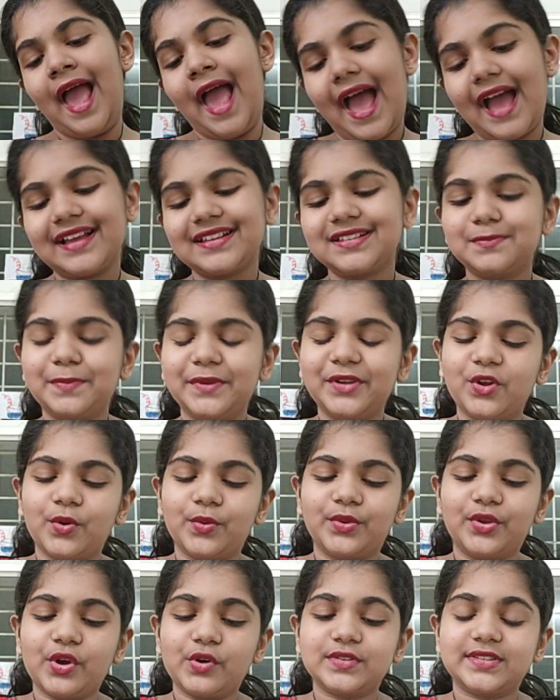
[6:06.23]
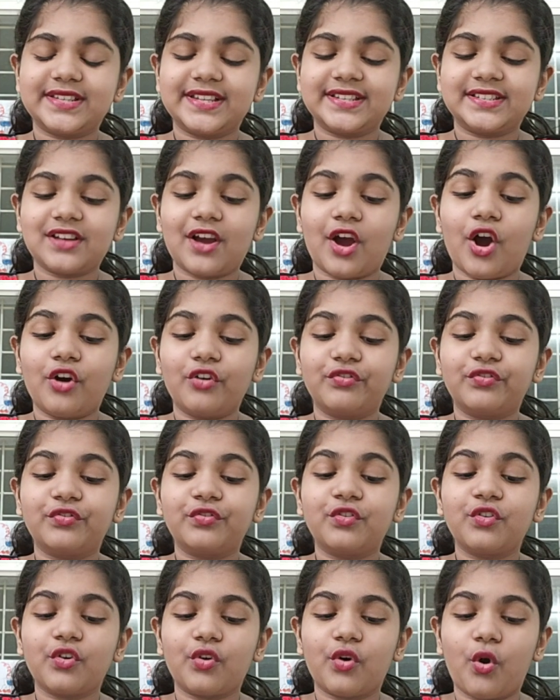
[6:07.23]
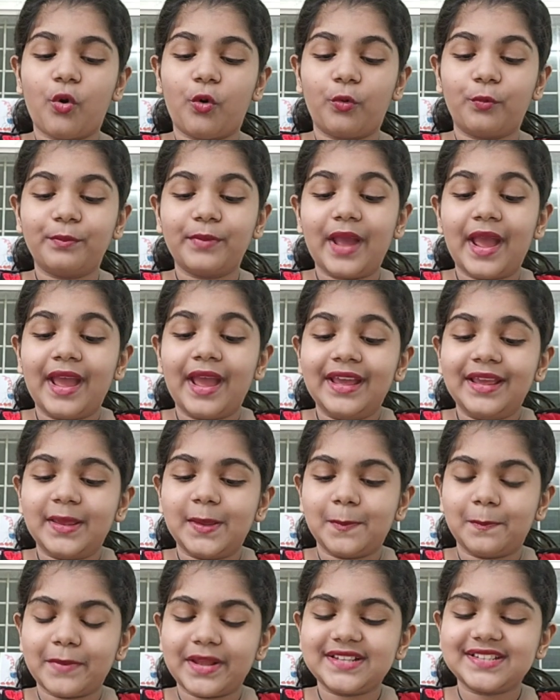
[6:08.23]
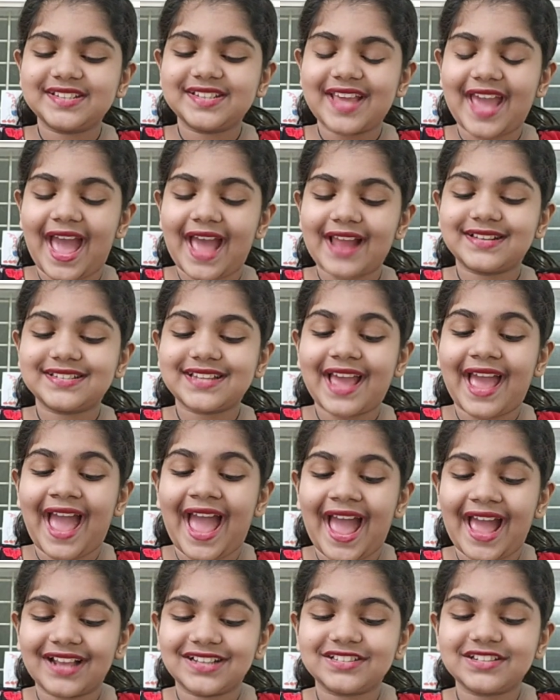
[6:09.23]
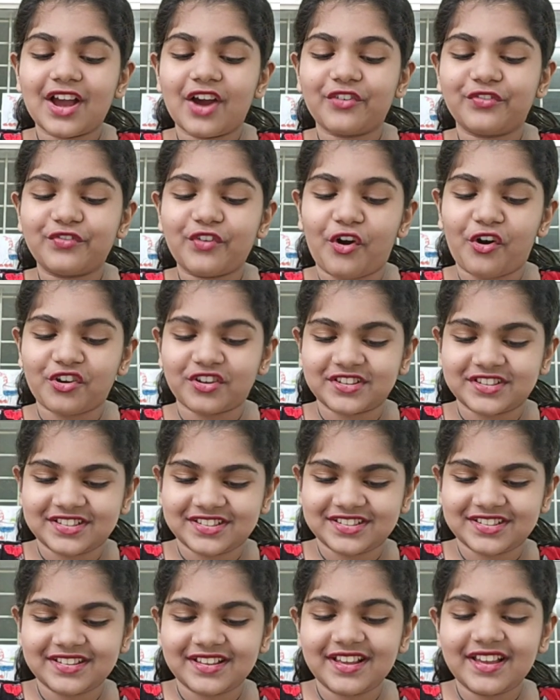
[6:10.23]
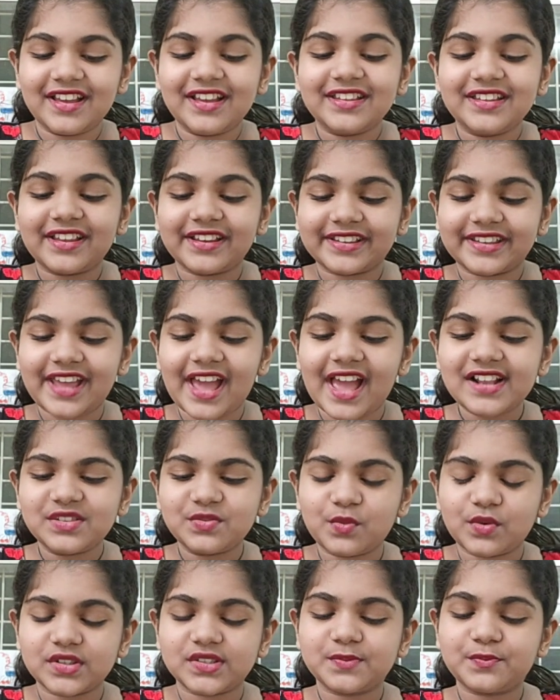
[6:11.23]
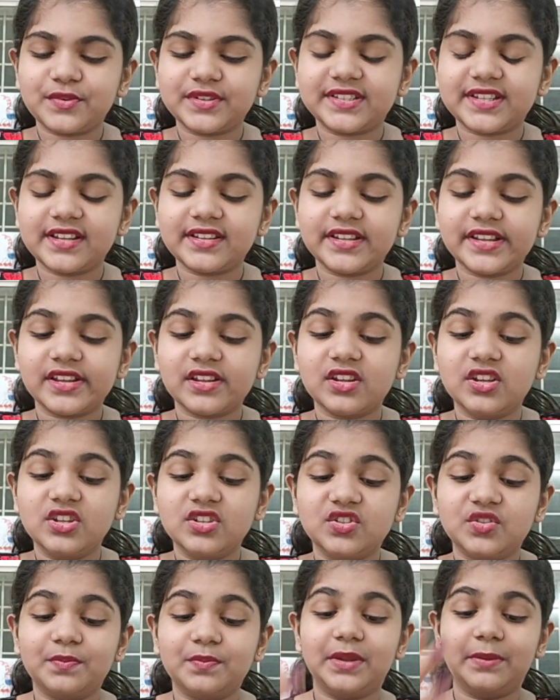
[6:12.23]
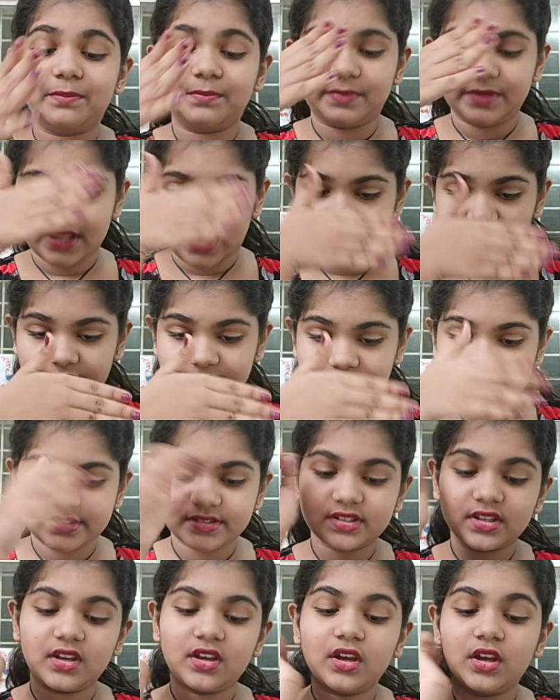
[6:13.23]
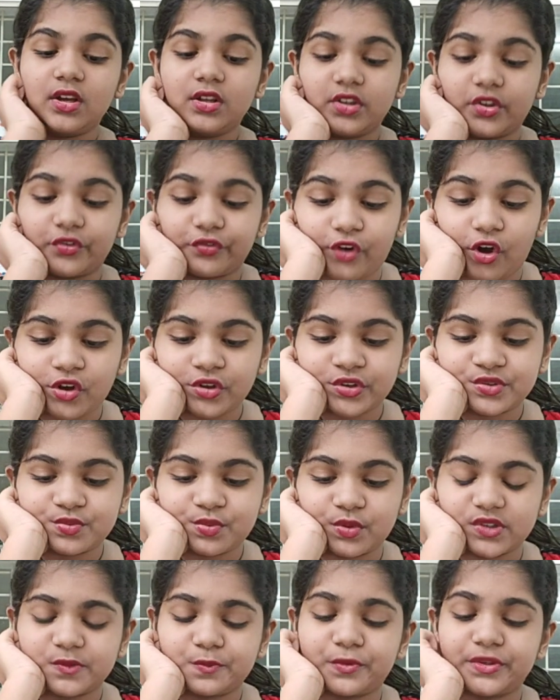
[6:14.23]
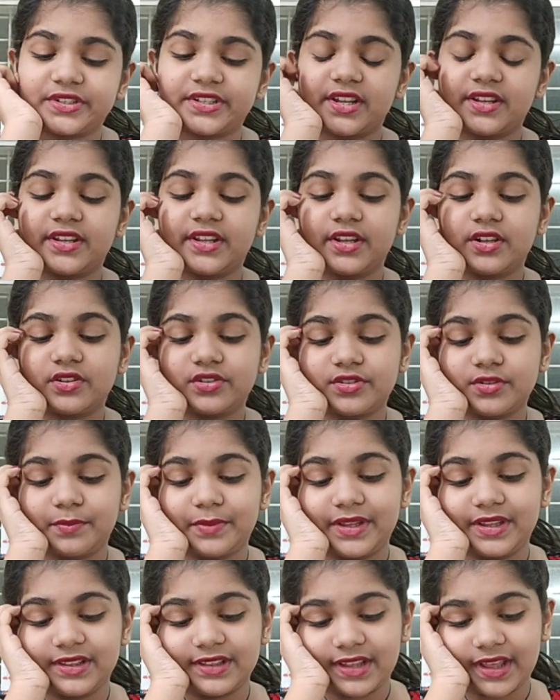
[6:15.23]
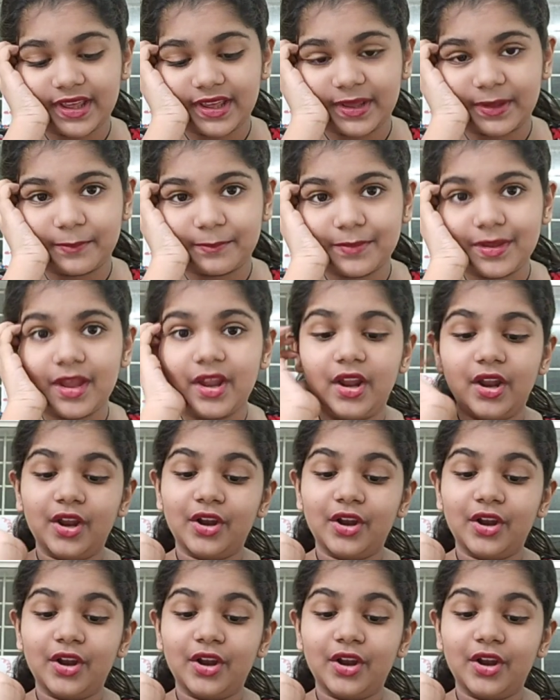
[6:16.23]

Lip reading: As Pinocchio set off for home, he met a cat and a fox. The cat was pretending to be blind. The fox was pretending to be lame.